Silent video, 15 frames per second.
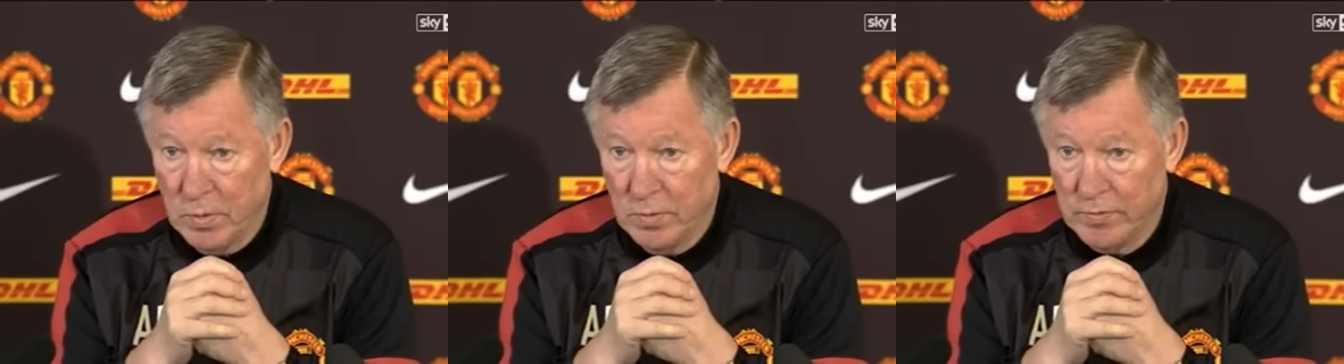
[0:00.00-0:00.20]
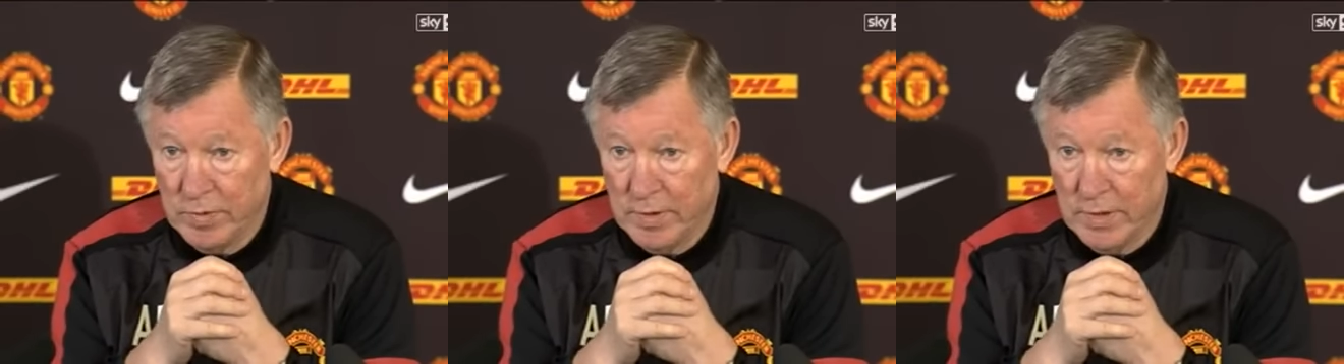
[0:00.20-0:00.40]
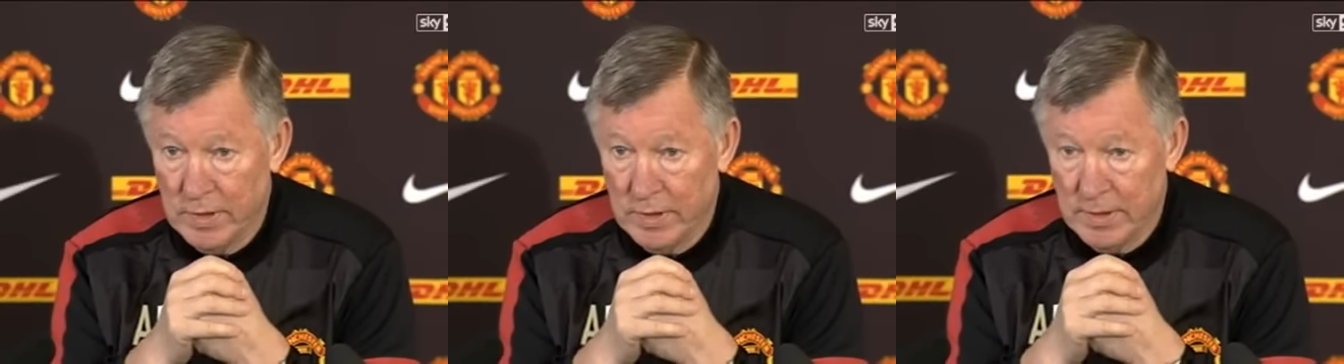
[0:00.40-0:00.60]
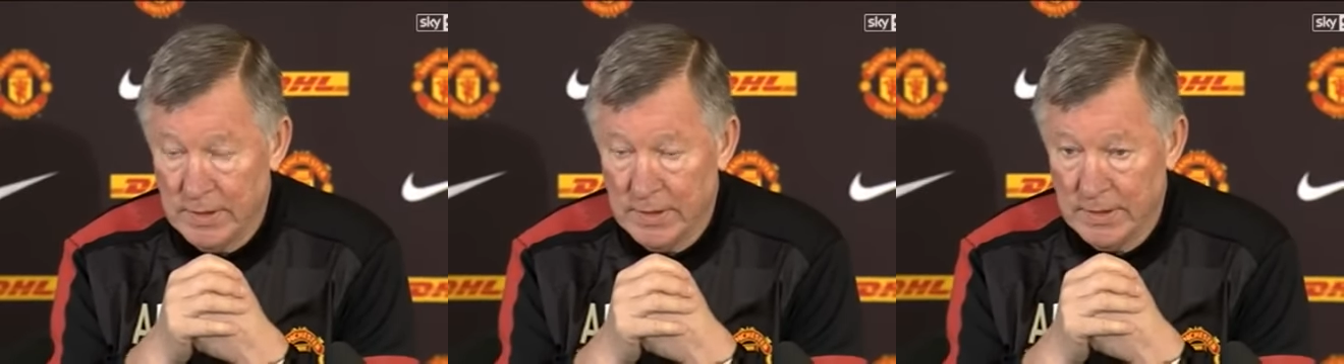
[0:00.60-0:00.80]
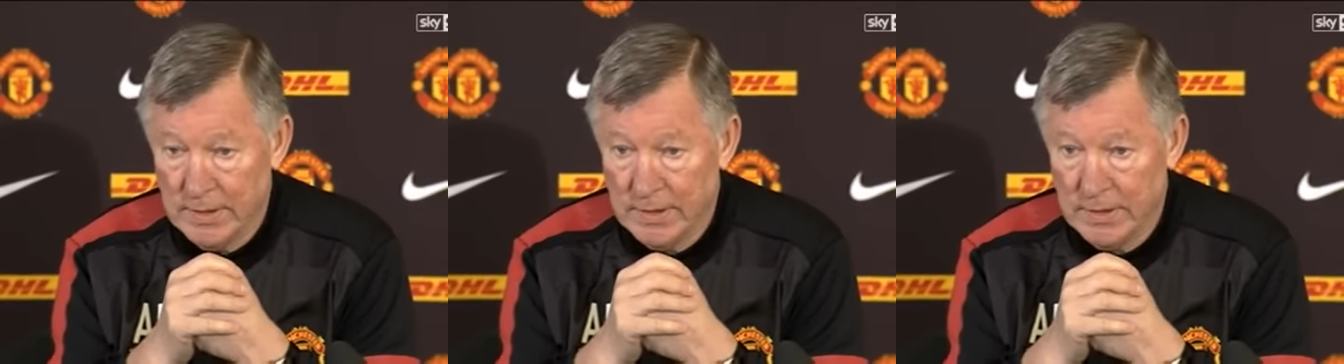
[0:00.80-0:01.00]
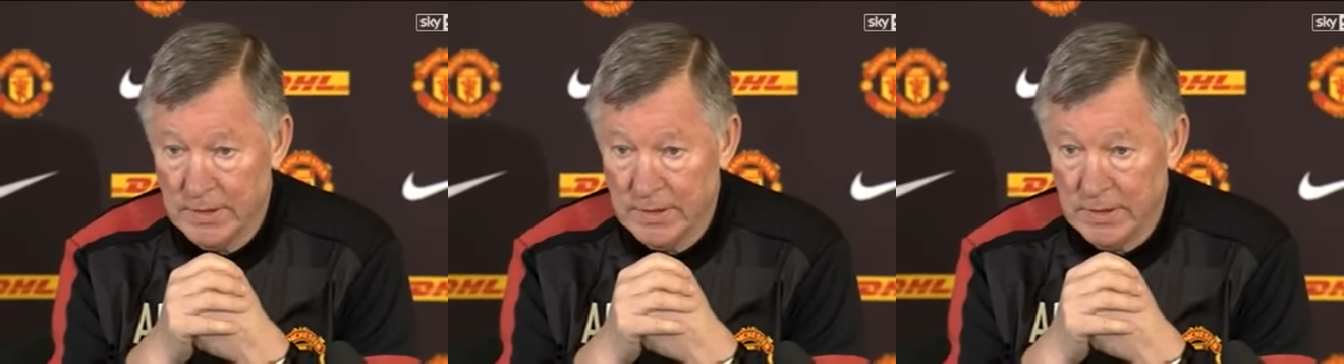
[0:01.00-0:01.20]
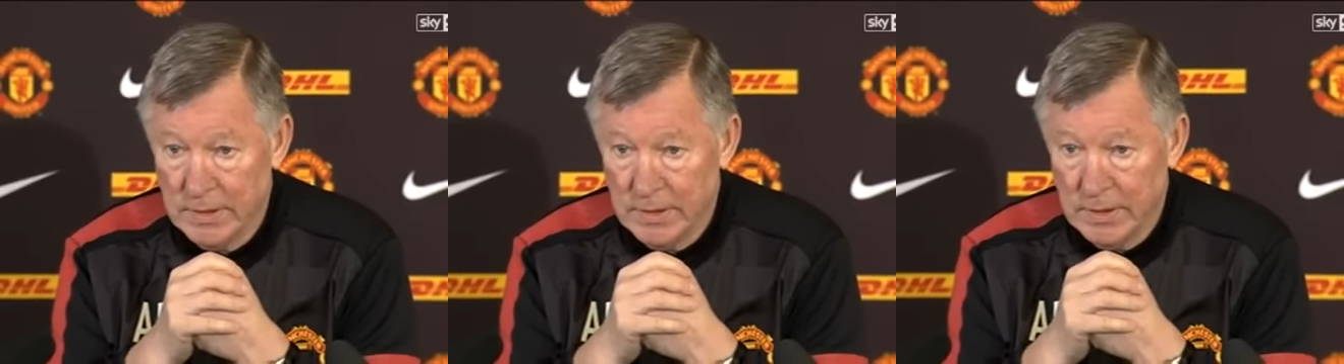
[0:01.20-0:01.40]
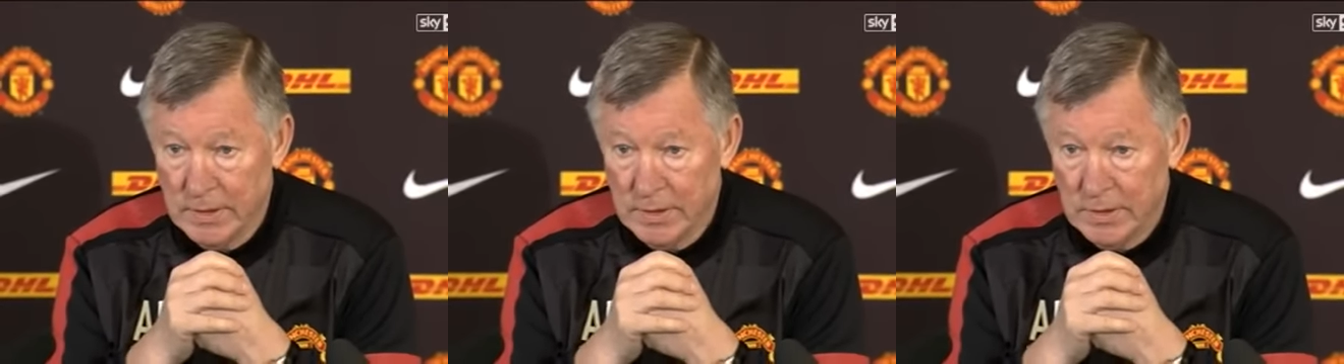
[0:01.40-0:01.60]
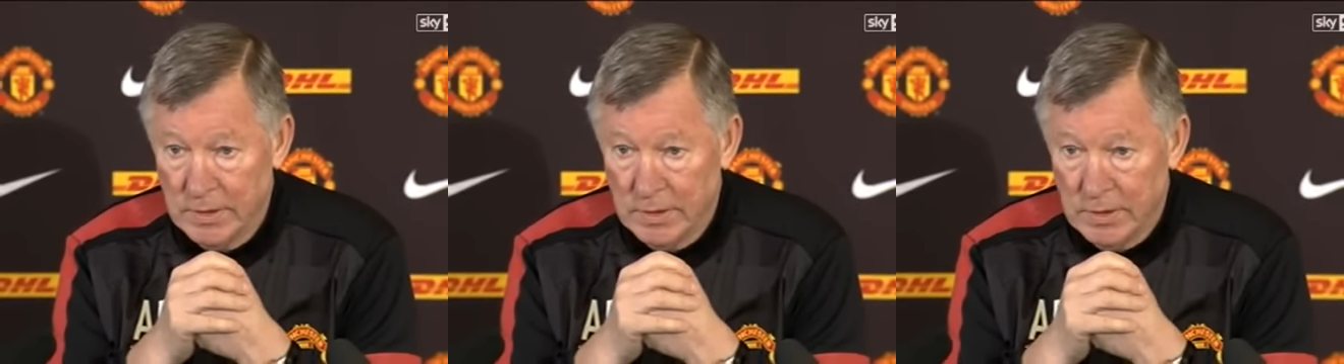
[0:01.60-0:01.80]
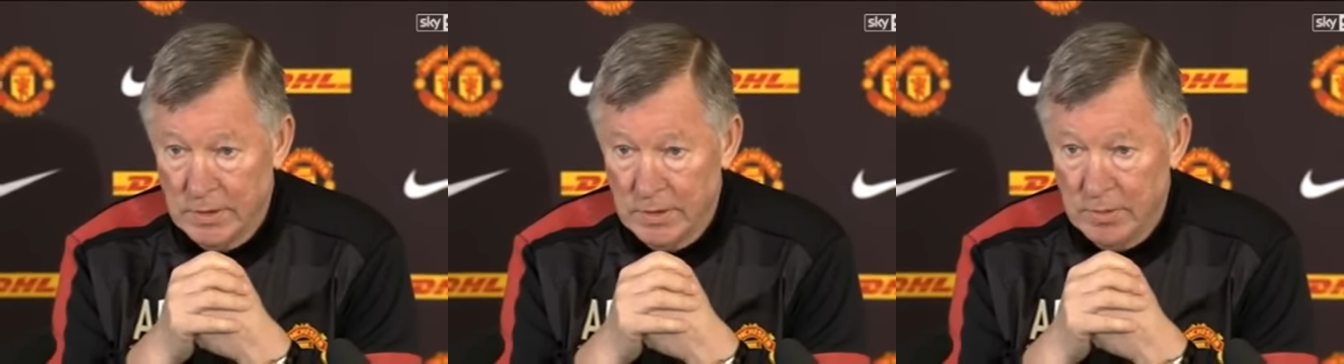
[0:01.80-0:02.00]
hopefully that
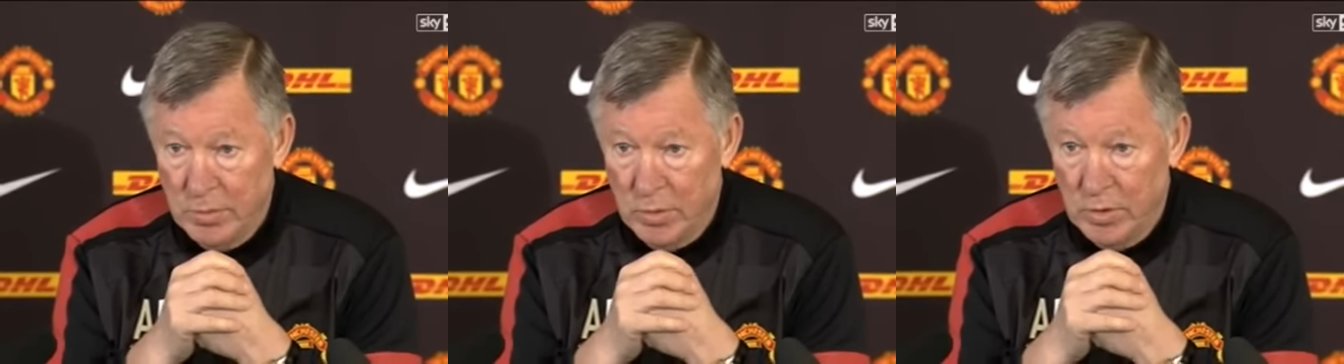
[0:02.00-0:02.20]
the